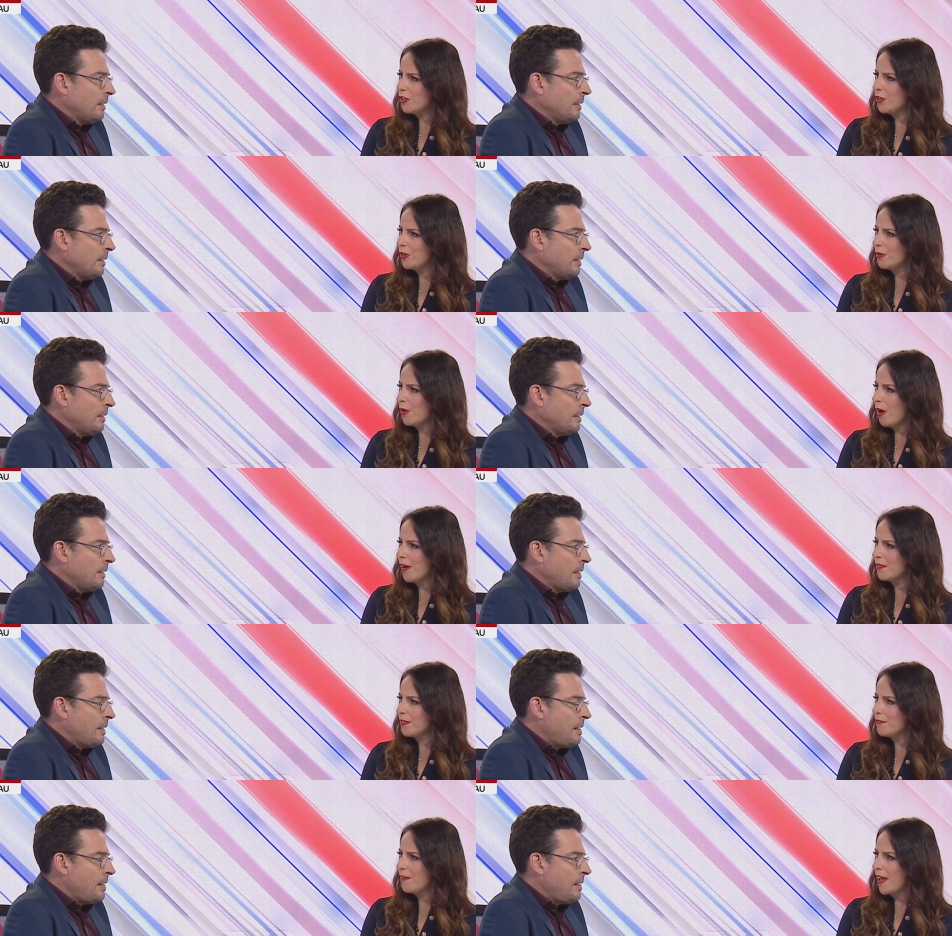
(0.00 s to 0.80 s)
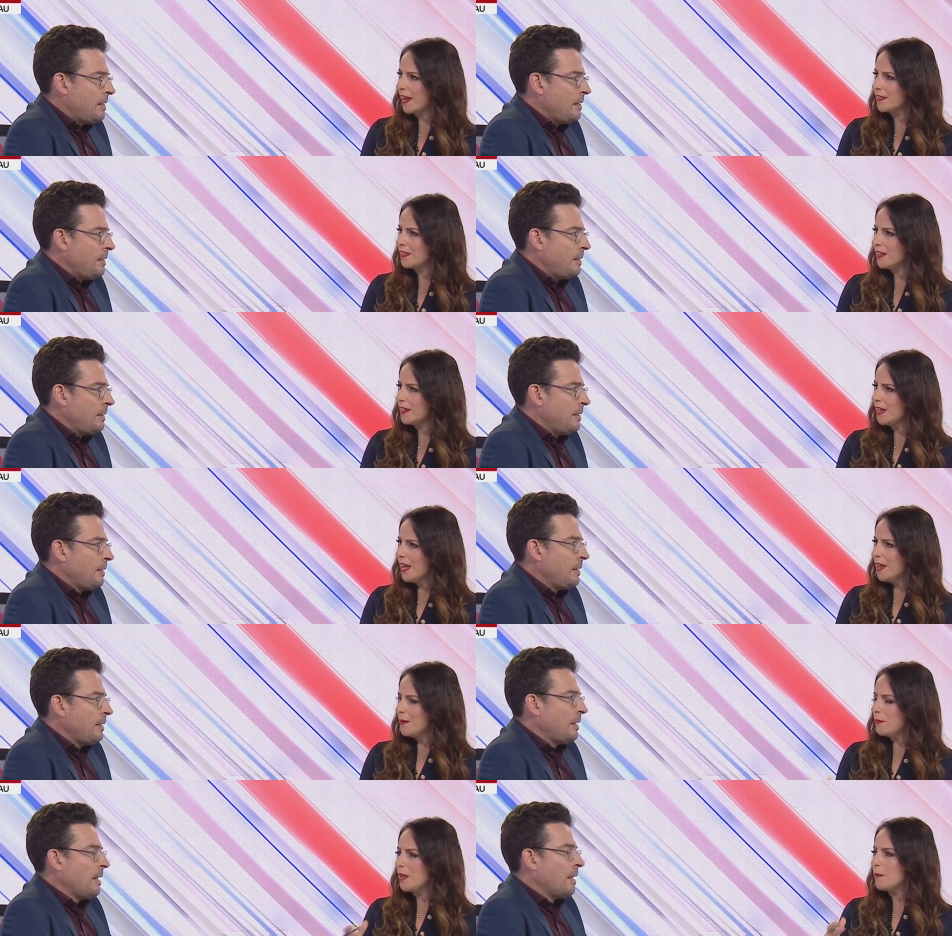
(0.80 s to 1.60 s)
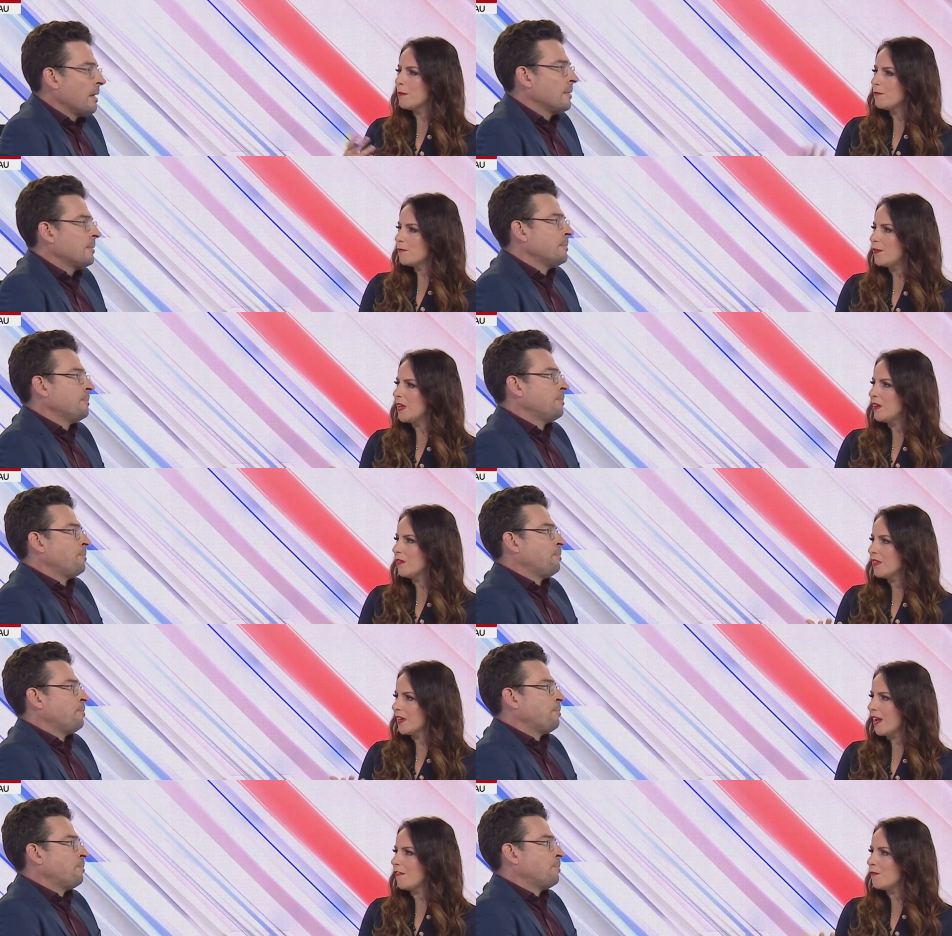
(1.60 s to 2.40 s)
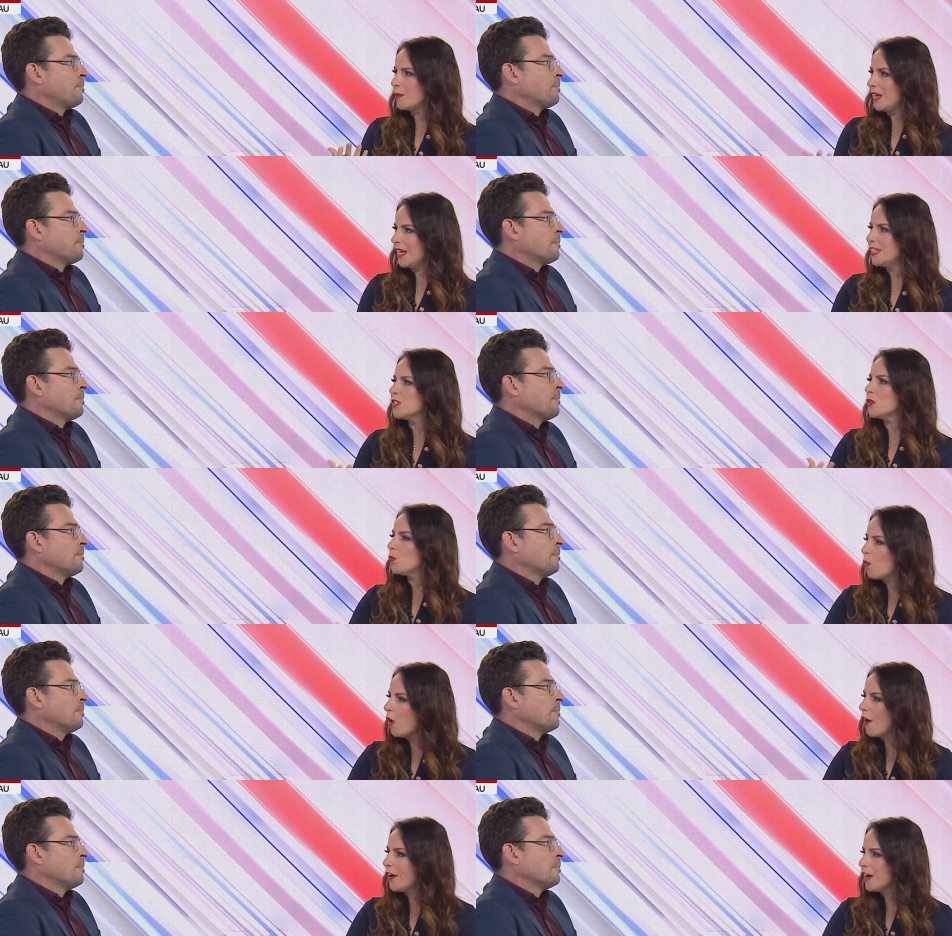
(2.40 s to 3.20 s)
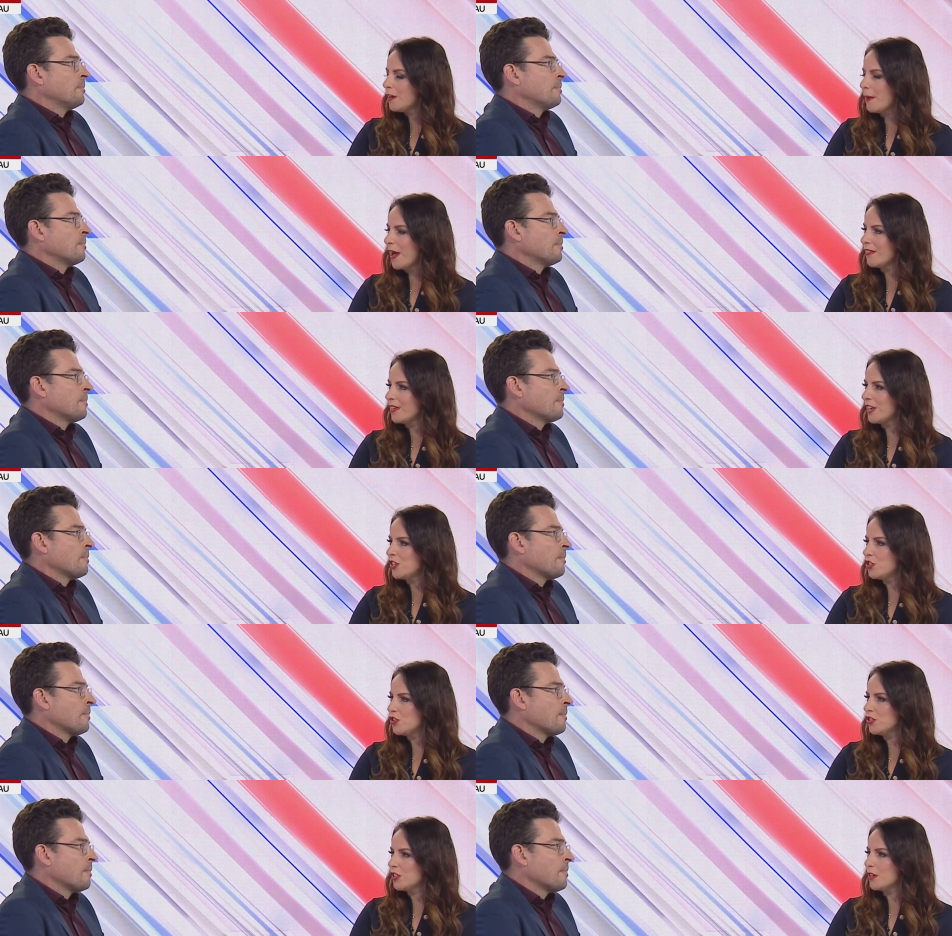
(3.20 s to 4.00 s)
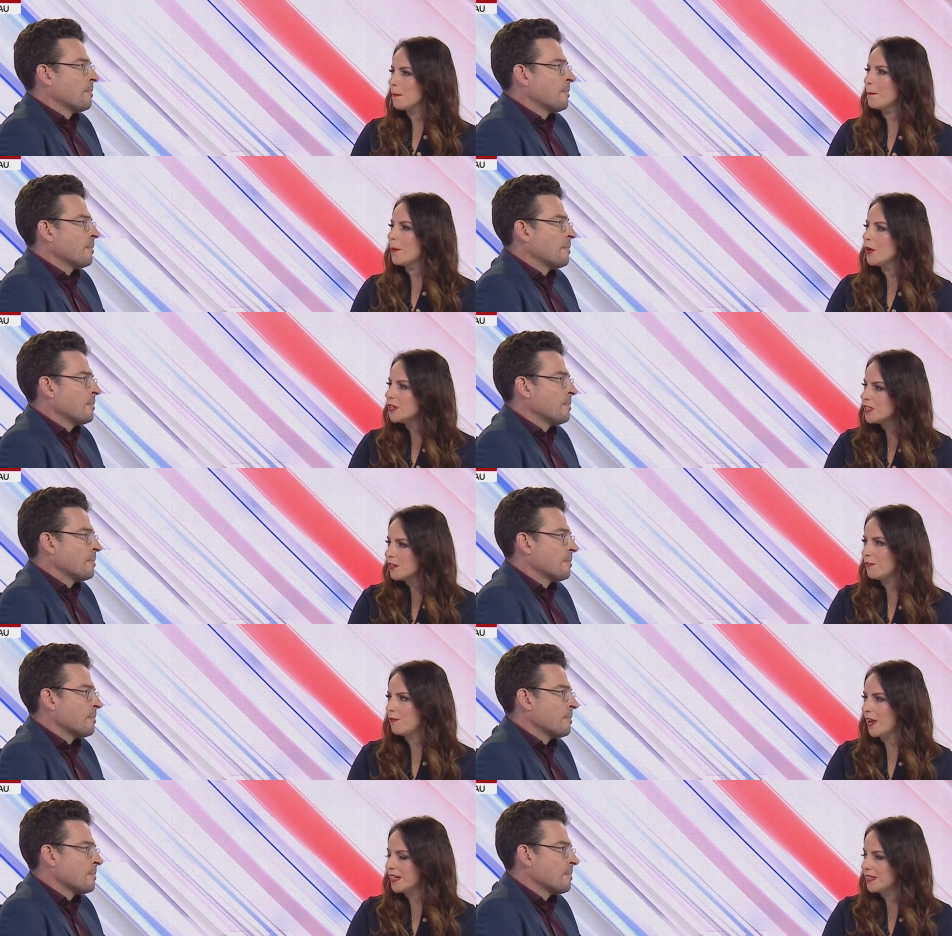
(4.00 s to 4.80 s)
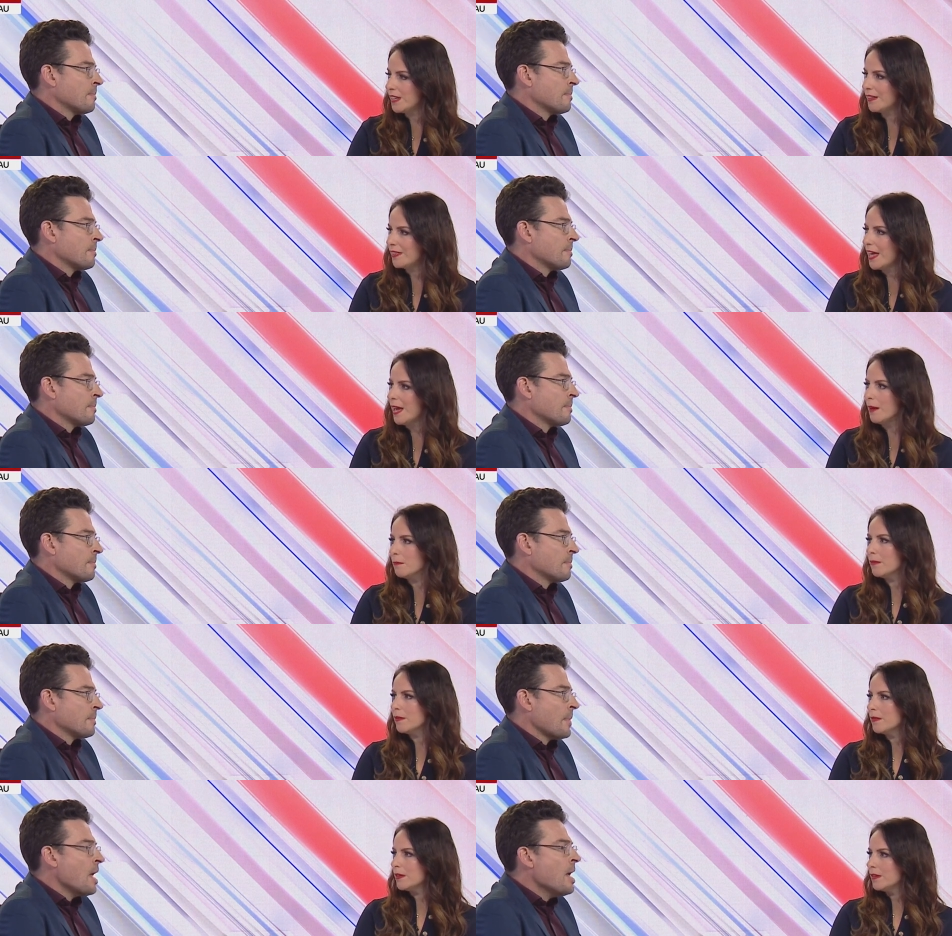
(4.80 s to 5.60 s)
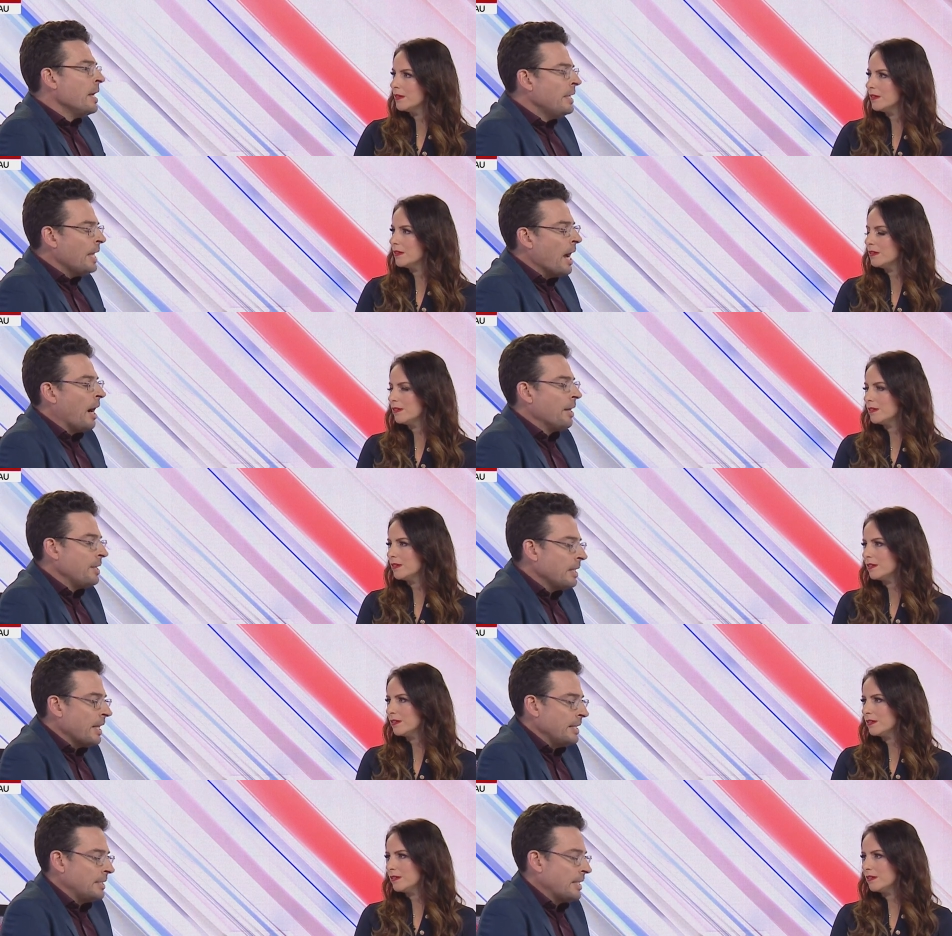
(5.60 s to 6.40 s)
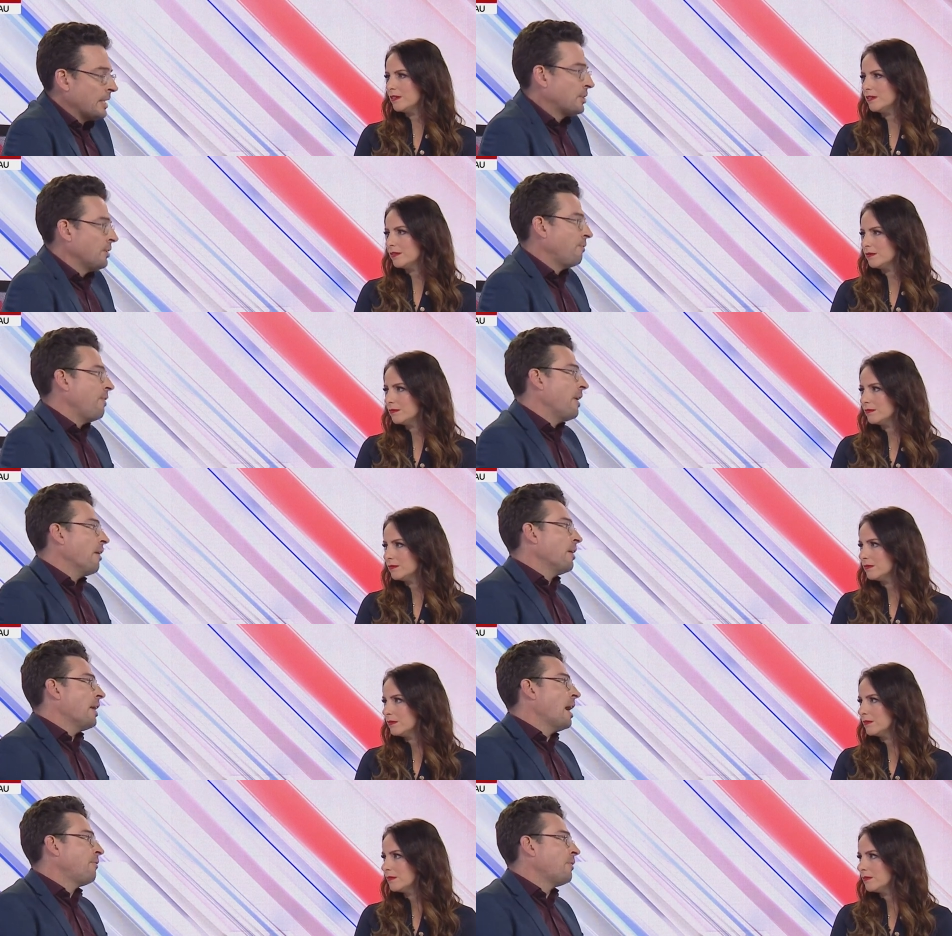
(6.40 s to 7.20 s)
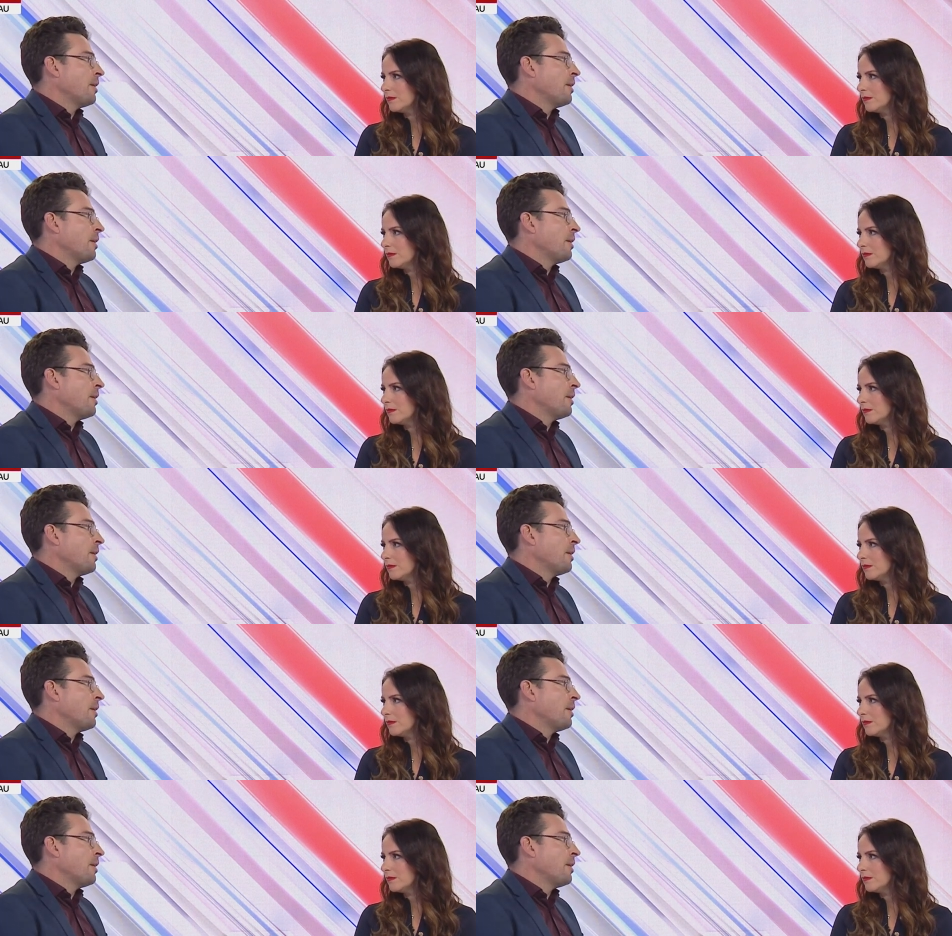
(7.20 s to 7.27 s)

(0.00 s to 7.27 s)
Speaker 1: you, on the fact that people feel the government isn't worried about the issues that are most affecting them.
Speaker 2: Yeah, I think that is actually fair enough.